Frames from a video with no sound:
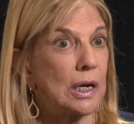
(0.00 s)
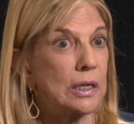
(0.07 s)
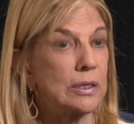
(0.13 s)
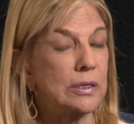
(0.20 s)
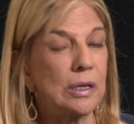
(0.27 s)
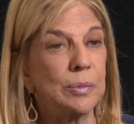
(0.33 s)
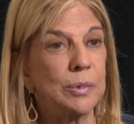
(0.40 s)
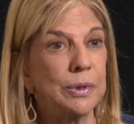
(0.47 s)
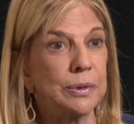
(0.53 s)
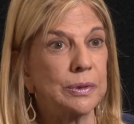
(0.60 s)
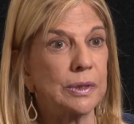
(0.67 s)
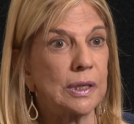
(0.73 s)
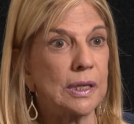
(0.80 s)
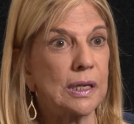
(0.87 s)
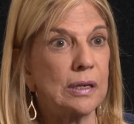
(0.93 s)

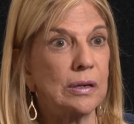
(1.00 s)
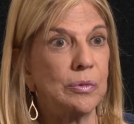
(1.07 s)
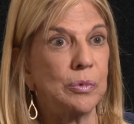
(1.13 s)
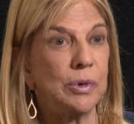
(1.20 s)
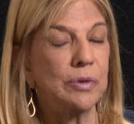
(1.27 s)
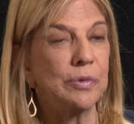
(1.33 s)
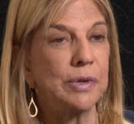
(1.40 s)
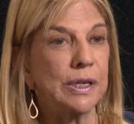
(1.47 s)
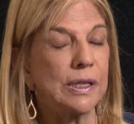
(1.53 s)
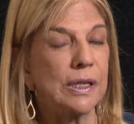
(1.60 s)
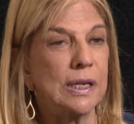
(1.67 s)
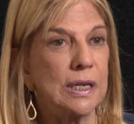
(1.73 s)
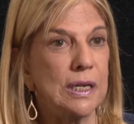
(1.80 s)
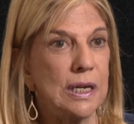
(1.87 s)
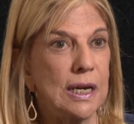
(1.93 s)
Similarly, we
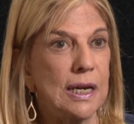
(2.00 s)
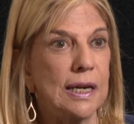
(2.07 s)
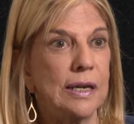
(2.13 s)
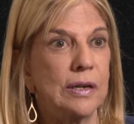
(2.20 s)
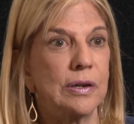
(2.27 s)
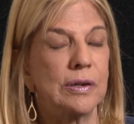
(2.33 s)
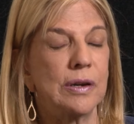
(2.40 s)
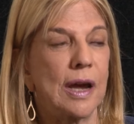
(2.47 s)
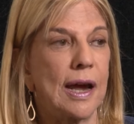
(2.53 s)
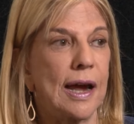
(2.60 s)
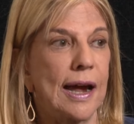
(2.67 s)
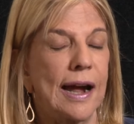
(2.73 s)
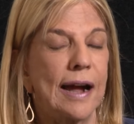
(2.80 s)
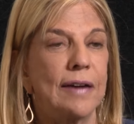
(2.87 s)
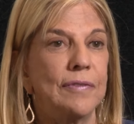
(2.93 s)
really need to
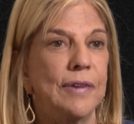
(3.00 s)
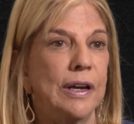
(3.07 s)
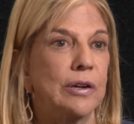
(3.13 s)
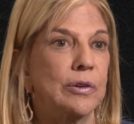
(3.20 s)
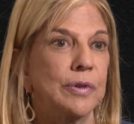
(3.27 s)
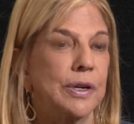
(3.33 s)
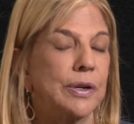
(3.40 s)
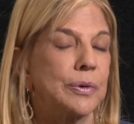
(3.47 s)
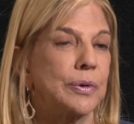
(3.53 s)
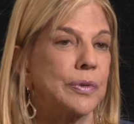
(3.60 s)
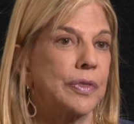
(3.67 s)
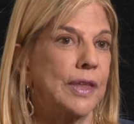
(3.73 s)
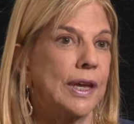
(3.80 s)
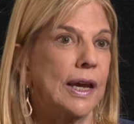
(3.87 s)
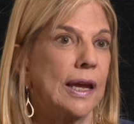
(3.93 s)
have a critical
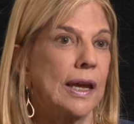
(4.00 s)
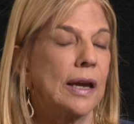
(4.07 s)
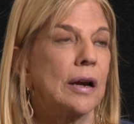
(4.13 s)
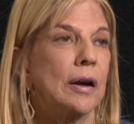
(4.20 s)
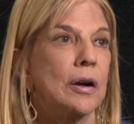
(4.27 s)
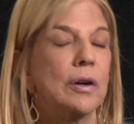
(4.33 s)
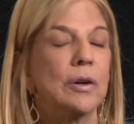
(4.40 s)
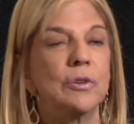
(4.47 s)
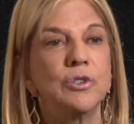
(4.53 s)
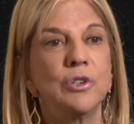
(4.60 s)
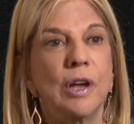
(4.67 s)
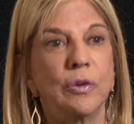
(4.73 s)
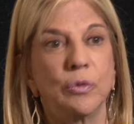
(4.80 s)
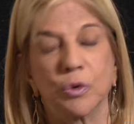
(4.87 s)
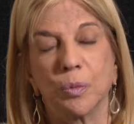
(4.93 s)
thinking
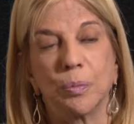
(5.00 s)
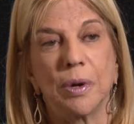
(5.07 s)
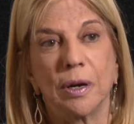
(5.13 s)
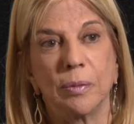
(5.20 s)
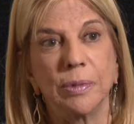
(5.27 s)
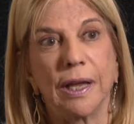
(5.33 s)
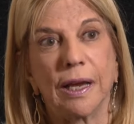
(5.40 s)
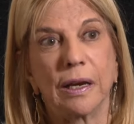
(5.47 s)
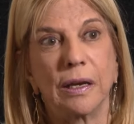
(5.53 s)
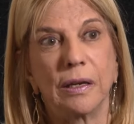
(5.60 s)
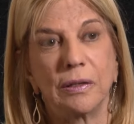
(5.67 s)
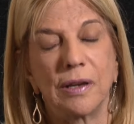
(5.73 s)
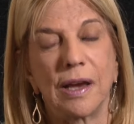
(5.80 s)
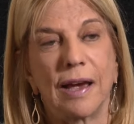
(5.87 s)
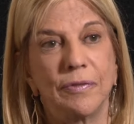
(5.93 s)
general public
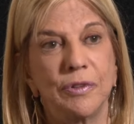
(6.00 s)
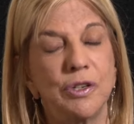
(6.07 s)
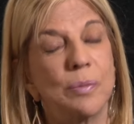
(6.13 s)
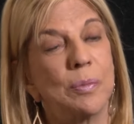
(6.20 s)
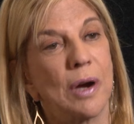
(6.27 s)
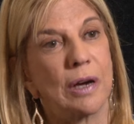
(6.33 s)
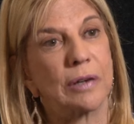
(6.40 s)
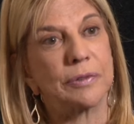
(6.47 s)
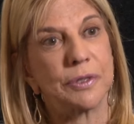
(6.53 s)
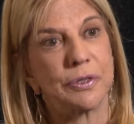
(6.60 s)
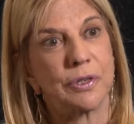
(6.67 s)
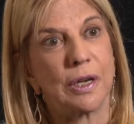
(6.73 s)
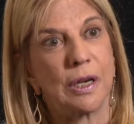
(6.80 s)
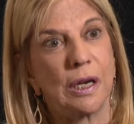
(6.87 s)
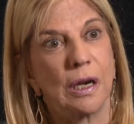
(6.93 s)
to have a
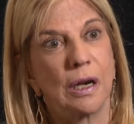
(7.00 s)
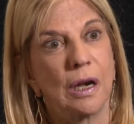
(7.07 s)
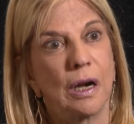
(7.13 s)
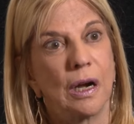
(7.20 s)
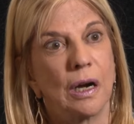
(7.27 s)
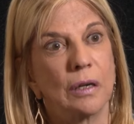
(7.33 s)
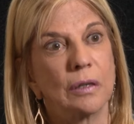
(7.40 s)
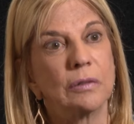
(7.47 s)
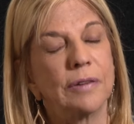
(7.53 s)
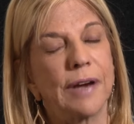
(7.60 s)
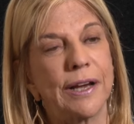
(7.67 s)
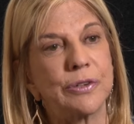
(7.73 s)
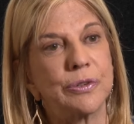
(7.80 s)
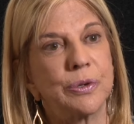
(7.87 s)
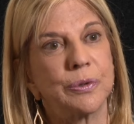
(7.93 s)
democracy.
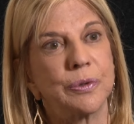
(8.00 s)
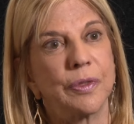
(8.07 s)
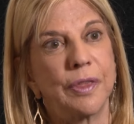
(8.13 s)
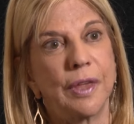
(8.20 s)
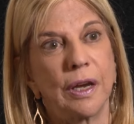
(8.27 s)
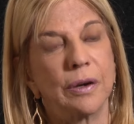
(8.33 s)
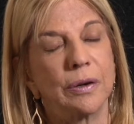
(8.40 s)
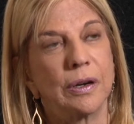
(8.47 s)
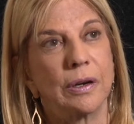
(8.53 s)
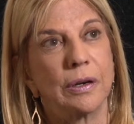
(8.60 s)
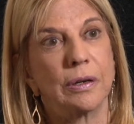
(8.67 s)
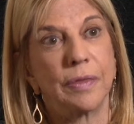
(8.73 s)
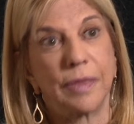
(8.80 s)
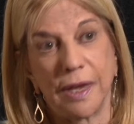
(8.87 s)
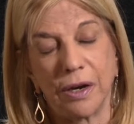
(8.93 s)
Irrational
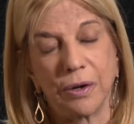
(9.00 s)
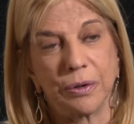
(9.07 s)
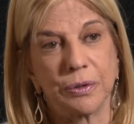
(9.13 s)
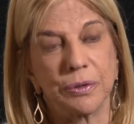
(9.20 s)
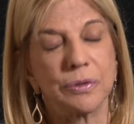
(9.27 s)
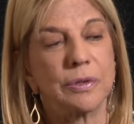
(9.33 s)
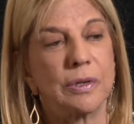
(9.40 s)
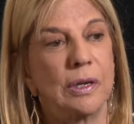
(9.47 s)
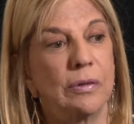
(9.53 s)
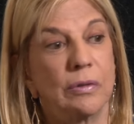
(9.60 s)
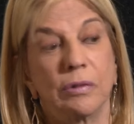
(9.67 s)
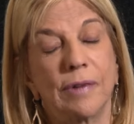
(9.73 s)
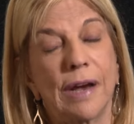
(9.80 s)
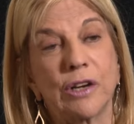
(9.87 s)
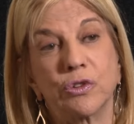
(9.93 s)
thinkers,
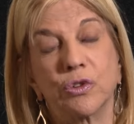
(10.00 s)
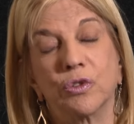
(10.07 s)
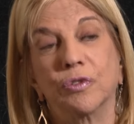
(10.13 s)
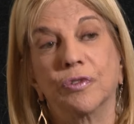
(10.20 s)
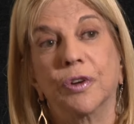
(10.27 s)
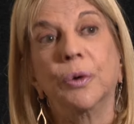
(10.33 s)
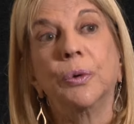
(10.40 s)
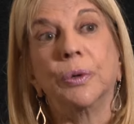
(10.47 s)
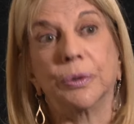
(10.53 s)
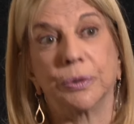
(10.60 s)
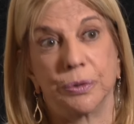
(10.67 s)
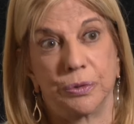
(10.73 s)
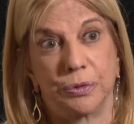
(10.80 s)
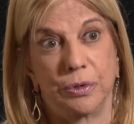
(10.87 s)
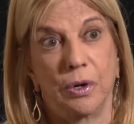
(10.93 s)
irrational
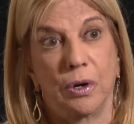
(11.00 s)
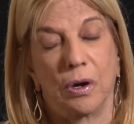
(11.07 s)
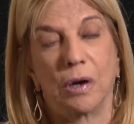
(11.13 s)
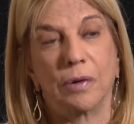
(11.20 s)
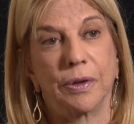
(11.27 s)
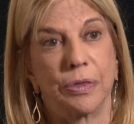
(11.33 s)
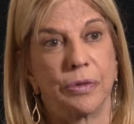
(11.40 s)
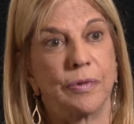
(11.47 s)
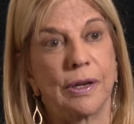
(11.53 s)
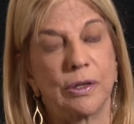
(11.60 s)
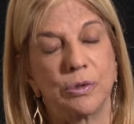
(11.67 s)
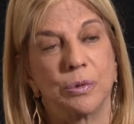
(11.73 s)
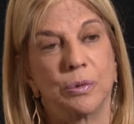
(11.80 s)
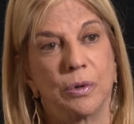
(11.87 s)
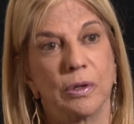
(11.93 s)
voters are a threat
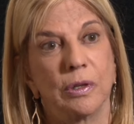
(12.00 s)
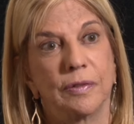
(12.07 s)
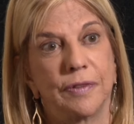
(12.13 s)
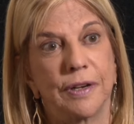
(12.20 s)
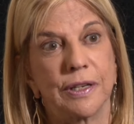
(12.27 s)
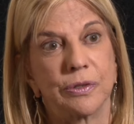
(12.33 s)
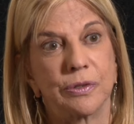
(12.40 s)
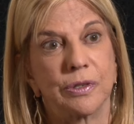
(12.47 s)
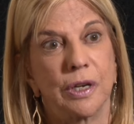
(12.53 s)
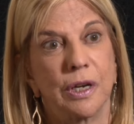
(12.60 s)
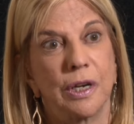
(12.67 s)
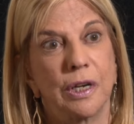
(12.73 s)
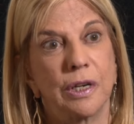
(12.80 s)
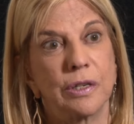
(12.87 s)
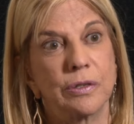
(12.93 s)
to all of us.
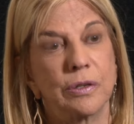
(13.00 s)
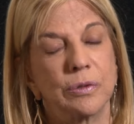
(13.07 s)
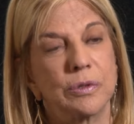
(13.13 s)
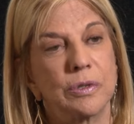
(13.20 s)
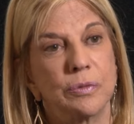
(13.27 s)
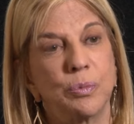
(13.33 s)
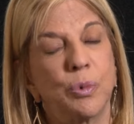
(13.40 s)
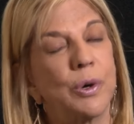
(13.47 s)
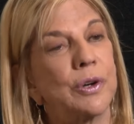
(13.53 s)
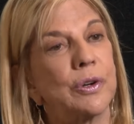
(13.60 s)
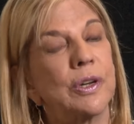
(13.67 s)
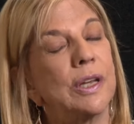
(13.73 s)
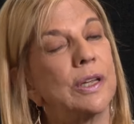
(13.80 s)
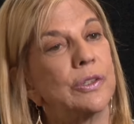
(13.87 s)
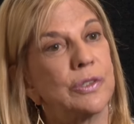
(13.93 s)
So it's
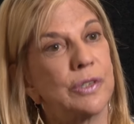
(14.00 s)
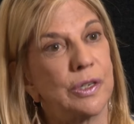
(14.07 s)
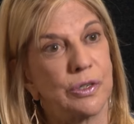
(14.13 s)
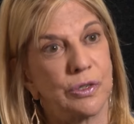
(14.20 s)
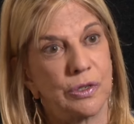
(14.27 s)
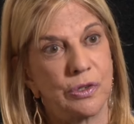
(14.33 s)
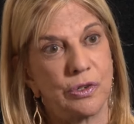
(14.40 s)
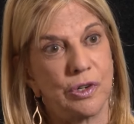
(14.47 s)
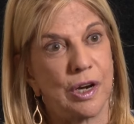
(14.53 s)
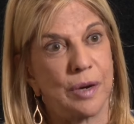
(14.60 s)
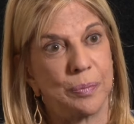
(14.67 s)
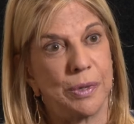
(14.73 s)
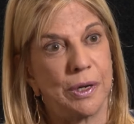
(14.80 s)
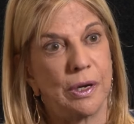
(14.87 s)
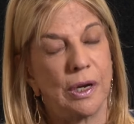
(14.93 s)
important in
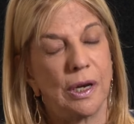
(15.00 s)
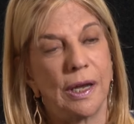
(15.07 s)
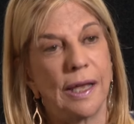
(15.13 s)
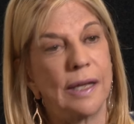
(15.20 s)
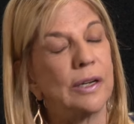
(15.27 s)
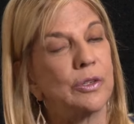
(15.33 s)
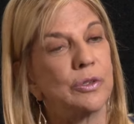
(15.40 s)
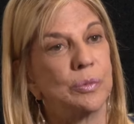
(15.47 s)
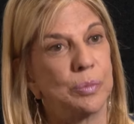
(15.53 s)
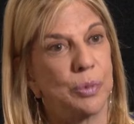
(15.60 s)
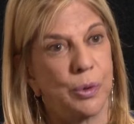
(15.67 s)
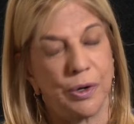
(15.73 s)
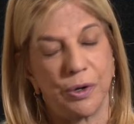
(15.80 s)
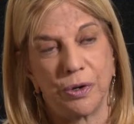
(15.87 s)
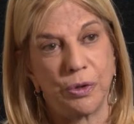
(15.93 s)
citizenship, and it's
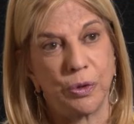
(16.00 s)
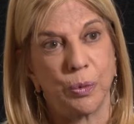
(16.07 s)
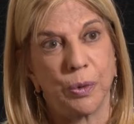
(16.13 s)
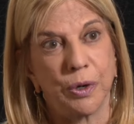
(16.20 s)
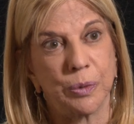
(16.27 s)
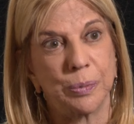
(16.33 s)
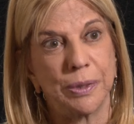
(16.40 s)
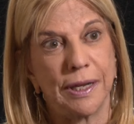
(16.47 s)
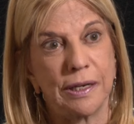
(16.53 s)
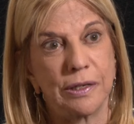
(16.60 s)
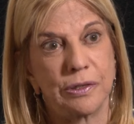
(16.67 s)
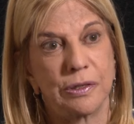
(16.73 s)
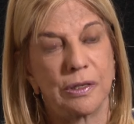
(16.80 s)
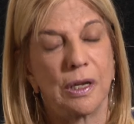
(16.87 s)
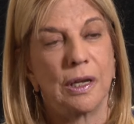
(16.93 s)
important in the
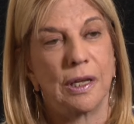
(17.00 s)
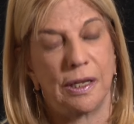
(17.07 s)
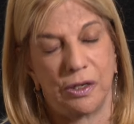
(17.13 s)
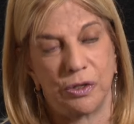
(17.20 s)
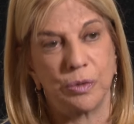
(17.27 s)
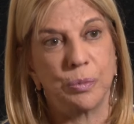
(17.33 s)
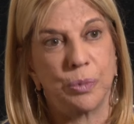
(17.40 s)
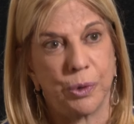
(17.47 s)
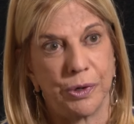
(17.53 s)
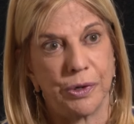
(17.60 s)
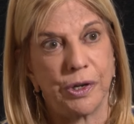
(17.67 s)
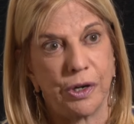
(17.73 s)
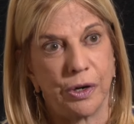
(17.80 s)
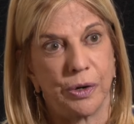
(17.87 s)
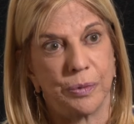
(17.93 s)
workplace, and it's
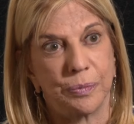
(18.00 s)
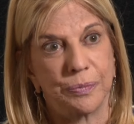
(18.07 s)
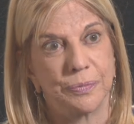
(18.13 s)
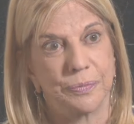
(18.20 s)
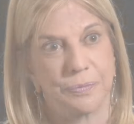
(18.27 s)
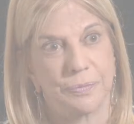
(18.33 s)
important at home.